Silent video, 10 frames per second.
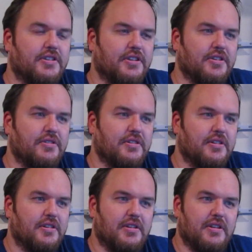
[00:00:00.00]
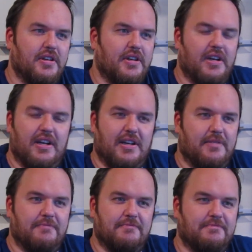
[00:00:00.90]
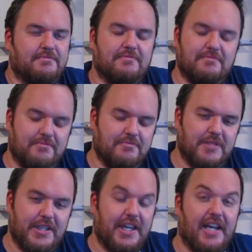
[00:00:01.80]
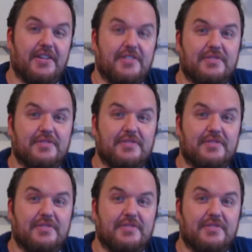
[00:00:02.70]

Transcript: you know. Um, but yeah,